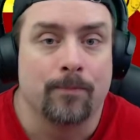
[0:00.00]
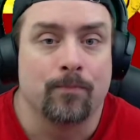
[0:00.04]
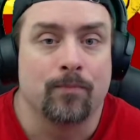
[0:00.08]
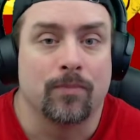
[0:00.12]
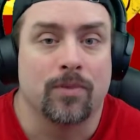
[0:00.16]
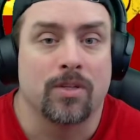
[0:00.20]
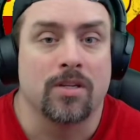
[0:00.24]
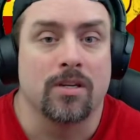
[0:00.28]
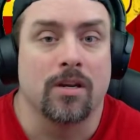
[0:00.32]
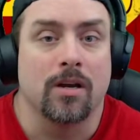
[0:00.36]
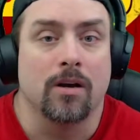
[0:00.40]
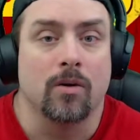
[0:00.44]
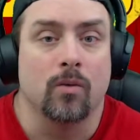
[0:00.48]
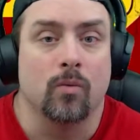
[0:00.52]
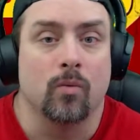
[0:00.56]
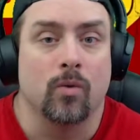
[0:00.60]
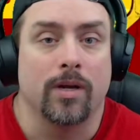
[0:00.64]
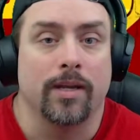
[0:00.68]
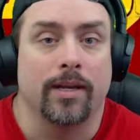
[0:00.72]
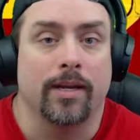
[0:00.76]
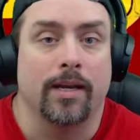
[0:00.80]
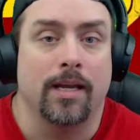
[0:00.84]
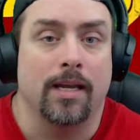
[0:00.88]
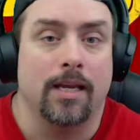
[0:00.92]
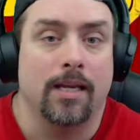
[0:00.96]
So
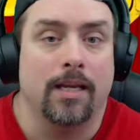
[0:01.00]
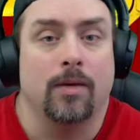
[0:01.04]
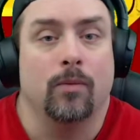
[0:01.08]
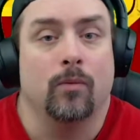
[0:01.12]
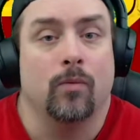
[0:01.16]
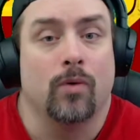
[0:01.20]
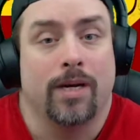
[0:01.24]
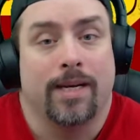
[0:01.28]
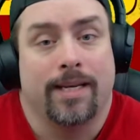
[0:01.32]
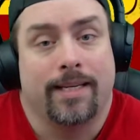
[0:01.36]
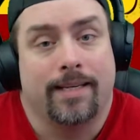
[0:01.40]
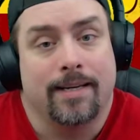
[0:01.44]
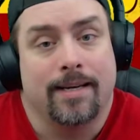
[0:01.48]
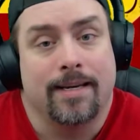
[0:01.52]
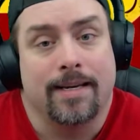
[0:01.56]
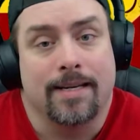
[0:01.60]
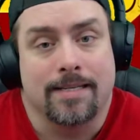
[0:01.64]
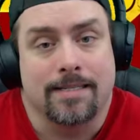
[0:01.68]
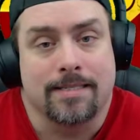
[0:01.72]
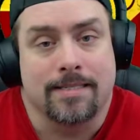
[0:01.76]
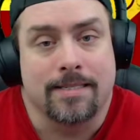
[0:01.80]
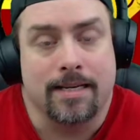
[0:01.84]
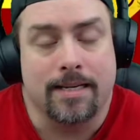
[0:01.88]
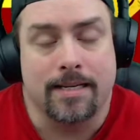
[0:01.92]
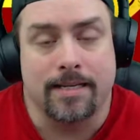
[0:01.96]
what it
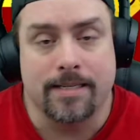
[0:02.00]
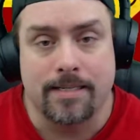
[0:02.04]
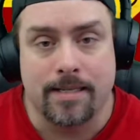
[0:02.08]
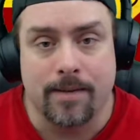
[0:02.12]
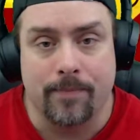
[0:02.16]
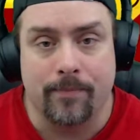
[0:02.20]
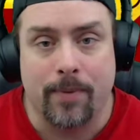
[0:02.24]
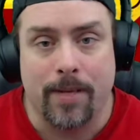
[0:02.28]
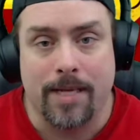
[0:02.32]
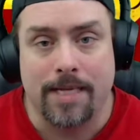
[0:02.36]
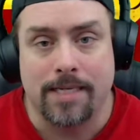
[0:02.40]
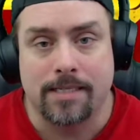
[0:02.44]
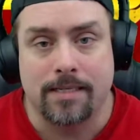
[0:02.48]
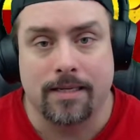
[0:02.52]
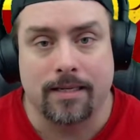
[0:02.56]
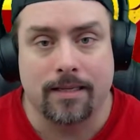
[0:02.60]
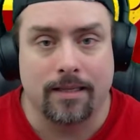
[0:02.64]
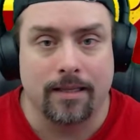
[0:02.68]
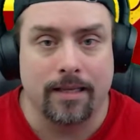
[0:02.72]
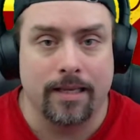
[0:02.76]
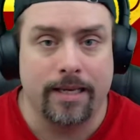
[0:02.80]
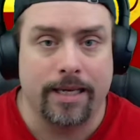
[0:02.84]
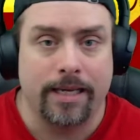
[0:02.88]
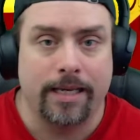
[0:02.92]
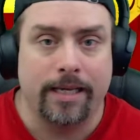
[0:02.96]
does is it
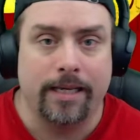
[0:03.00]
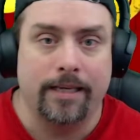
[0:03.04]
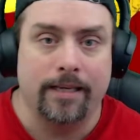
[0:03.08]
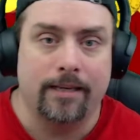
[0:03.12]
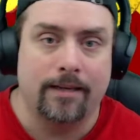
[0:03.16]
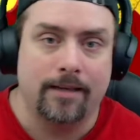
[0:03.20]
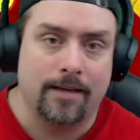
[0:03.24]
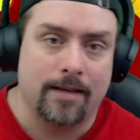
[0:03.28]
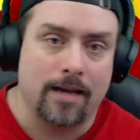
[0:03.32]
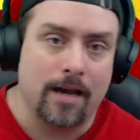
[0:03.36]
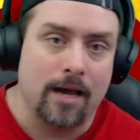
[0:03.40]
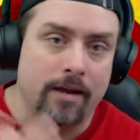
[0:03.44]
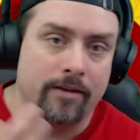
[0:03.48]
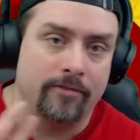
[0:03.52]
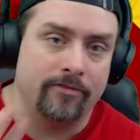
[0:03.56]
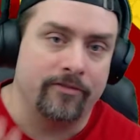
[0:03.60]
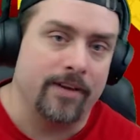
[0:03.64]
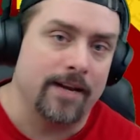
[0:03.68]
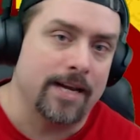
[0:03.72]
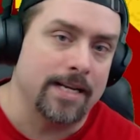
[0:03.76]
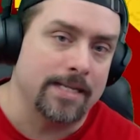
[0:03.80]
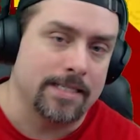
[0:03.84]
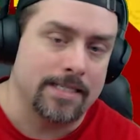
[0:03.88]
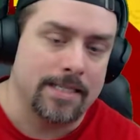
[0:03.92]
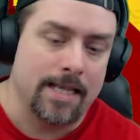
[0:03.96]
basically
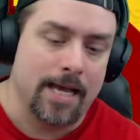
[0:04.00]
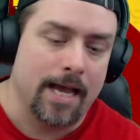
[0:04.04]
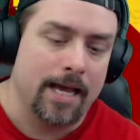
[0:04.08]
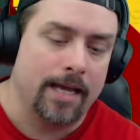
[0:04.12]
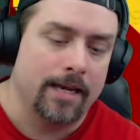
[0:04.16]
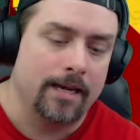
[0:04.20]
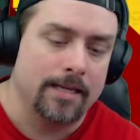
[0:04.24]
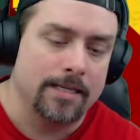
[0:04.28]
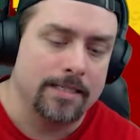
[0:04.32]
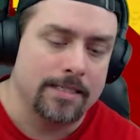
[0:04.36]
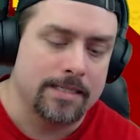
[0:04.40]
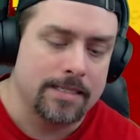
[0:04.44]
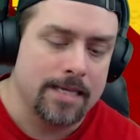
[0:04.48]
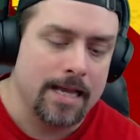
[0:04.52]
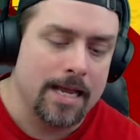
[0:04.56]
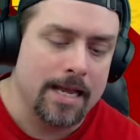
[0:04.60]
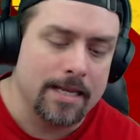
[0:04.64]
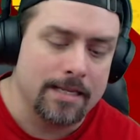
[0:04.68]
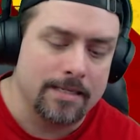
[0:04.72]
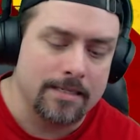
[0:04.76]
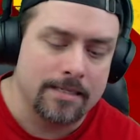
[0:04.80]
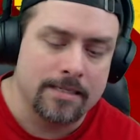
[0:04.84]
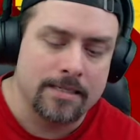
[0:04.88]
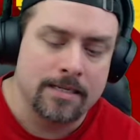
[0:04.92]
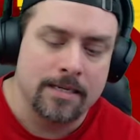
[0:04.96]
codifies that. It
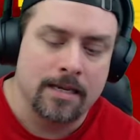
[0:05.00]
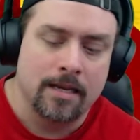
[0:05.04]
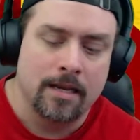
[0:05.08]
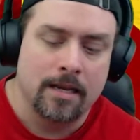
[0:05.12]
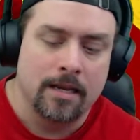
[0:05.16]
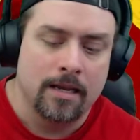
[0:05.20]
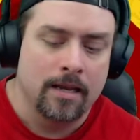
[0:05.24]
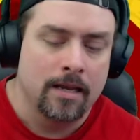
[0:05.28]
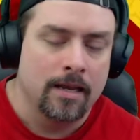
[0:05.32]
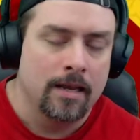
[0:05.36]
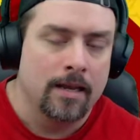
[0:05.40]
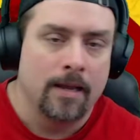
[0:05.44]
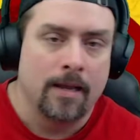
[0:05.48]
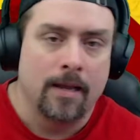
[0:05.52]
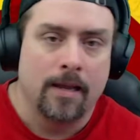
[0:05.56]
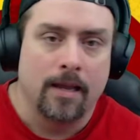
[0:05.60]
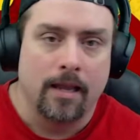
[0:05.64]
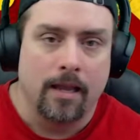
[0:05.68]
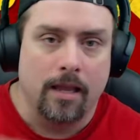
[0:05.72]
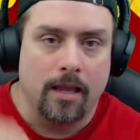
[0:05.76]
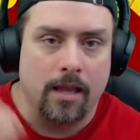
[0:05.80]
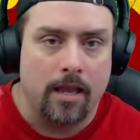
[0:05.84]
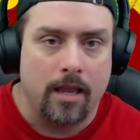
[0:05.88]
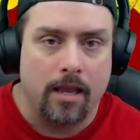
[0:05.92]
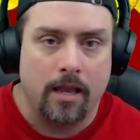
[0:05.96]
says
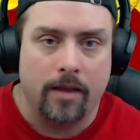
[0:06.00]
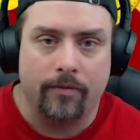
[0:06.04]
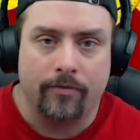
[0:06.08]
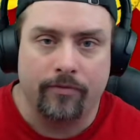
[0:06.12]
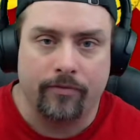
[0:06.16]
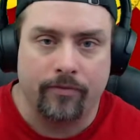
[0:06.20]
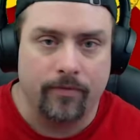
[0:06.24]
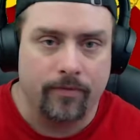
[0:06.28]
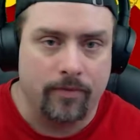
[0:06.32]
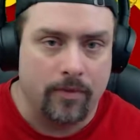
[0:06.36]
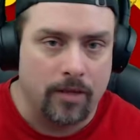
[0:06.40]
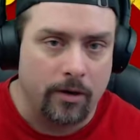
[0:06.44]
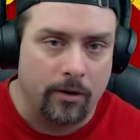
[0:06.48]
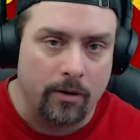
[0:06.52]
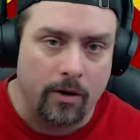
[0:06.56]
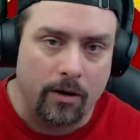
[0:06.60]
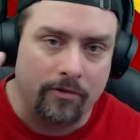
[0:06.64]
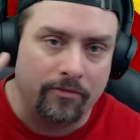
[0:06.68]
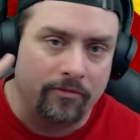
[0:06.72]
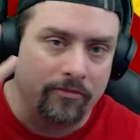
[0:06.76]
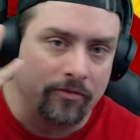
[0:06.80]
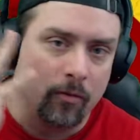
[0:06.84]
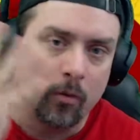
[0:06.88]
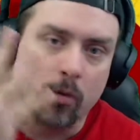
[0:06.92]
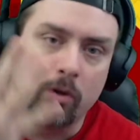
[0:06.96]
if there are
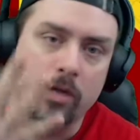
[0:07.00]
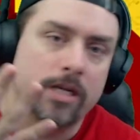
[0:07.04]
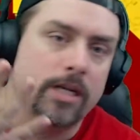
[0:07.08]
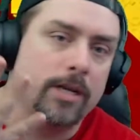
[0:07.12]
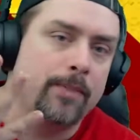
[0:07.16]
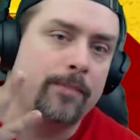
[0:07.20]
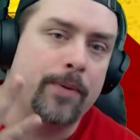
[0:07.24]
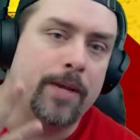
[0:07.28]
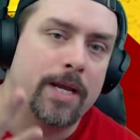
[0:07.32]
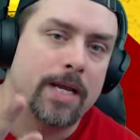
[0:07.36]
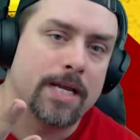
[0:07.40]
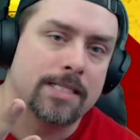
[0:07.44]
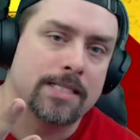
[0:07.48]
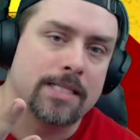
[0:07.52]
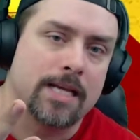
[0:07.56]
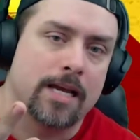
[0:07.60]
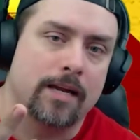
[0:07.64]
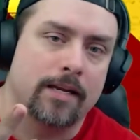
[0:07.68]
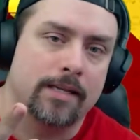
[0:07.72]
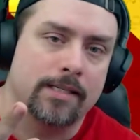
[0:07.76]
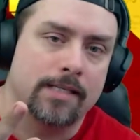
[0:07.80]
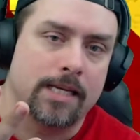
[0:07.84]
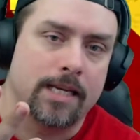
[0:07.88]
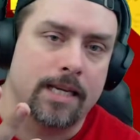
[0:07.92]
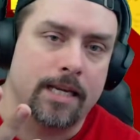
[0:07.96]
4 DPS on
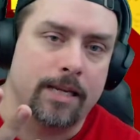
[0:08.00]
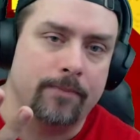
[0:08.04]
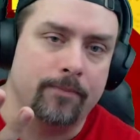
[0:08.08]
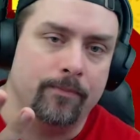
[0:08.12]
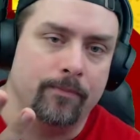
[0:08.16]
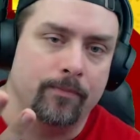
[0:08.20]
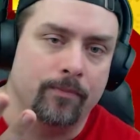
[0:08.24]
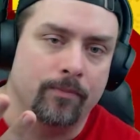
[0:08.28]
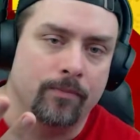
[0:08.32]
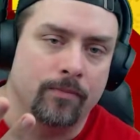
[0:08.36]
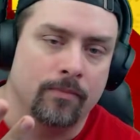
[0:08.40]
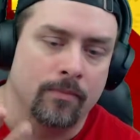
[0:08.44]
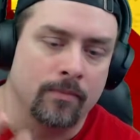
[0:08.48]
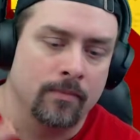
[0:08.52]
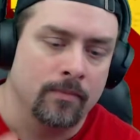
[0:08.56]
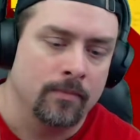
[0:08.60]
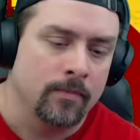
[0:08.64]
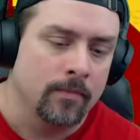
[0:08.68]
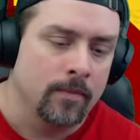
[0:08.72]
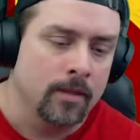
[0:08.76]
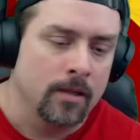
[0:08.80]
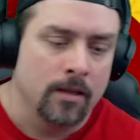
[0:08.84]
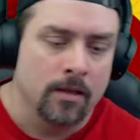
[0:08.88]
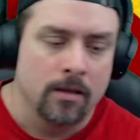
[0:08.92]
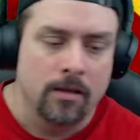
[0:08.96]
a team,
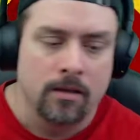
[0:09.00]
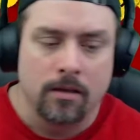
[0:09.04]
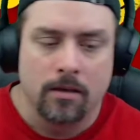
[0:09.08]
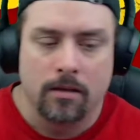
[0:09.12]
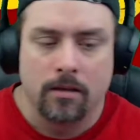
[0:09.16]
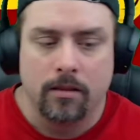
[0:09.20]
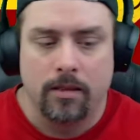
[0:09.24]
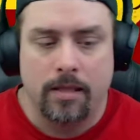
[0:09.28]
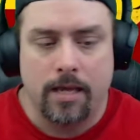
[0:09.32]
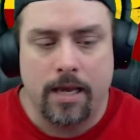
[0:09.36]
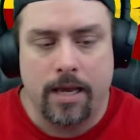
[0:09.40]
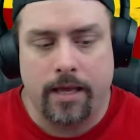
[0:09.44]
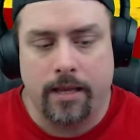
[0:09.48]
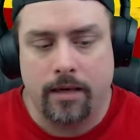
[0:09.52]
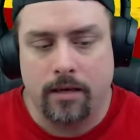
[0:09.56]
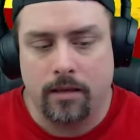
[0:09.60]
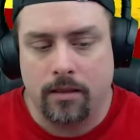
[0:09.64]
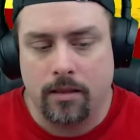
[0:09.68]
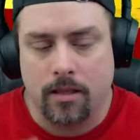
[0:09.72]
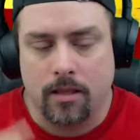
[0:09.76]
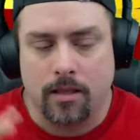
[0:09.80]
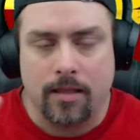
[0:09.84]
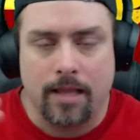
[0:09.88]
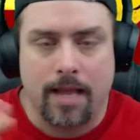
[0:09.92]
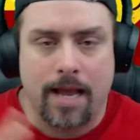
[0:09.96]
then
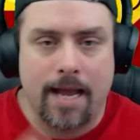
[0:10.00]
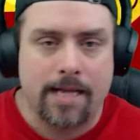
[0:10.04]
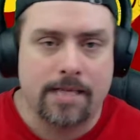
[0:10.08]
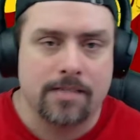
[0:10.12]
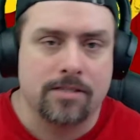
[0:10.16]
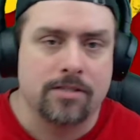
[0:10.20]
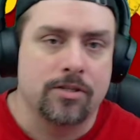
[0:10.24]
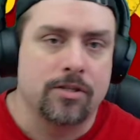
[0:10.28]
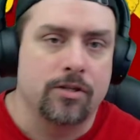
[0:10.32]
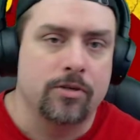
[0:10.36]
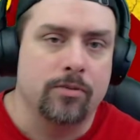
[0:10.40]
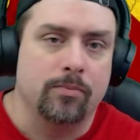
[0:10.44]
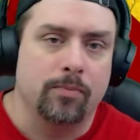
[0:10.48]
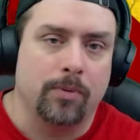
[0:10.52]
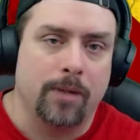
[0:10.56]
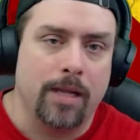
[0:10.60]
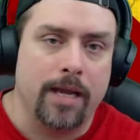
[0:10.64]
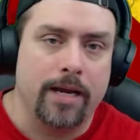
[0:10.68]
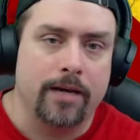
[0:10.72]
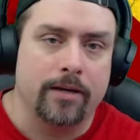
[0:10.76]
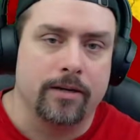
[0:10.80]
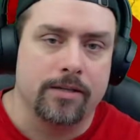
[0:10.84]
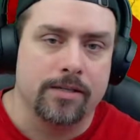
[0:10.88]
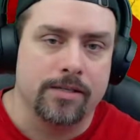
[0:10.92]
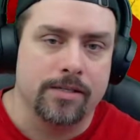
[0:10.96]
the last 2
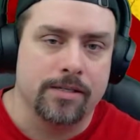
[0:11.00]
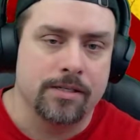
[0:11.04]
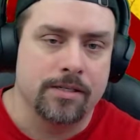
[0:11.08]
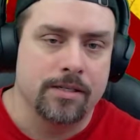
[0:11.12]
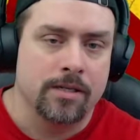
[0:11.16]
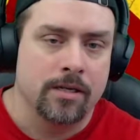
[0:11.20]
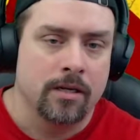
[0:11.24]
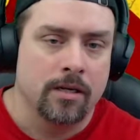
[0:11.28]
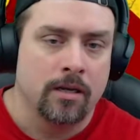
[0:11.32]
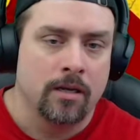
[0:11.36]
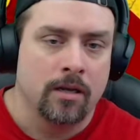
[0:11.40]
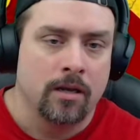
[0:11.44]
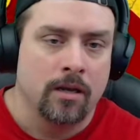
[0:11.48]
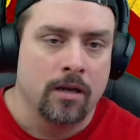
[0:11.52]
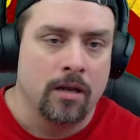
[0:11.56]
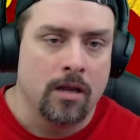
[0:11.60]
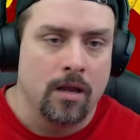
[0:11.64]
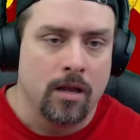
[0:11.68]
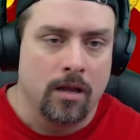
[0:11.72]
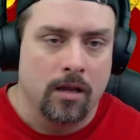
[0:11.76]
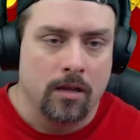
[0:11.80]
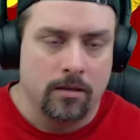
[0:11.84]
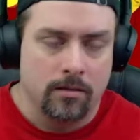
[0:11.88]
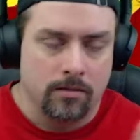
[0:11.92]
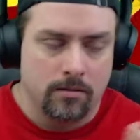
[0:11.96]
players,
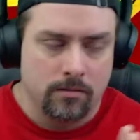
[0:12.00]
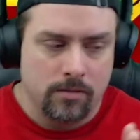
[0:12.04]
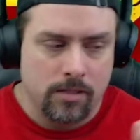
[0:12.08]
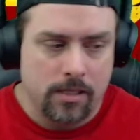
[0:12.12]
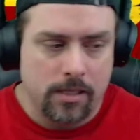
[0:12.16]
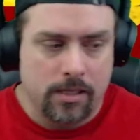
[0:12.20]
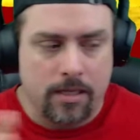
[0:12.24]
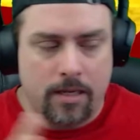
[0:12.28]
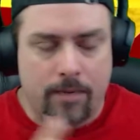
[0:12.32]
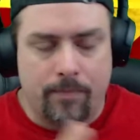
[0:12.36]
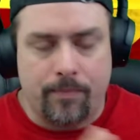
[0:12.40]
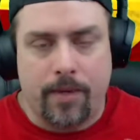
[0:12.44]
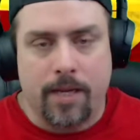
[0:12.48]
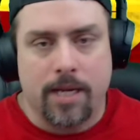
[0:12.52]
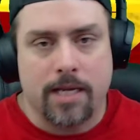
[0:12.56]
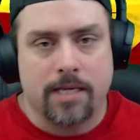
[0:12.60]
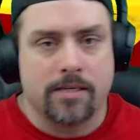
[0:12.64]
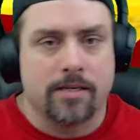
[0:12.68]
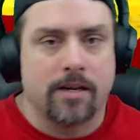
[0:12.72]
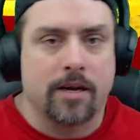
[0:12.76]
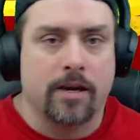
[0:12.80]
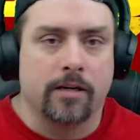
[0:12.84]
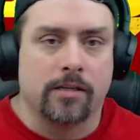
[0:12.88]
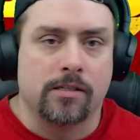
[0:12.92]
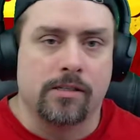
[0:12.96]
the DPS
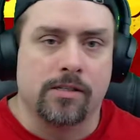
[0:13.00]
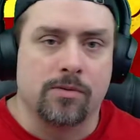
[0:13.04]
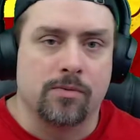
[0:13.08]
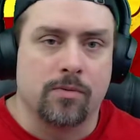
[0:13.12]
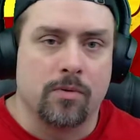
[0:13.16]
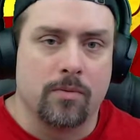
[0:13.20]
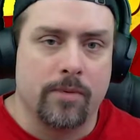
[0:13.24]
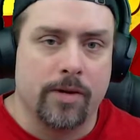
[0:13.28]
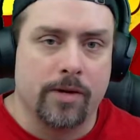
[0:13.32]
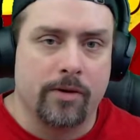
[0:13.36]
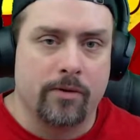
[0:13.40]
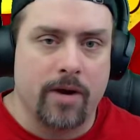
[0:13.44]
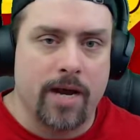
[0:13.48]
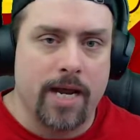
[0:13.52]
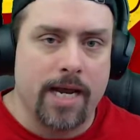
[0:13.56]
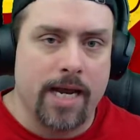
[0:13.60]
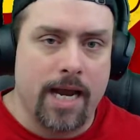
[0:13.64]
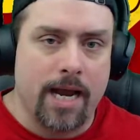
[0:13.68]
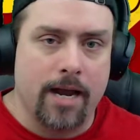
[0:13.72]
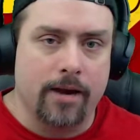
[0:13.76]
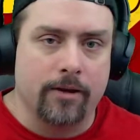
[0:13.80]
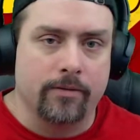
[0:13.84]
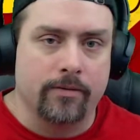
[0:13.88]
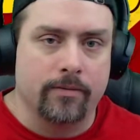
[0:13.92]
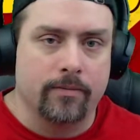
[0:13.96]
characters, will be grayed
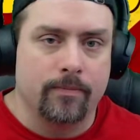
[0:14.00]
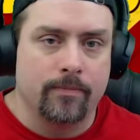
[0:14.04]
out.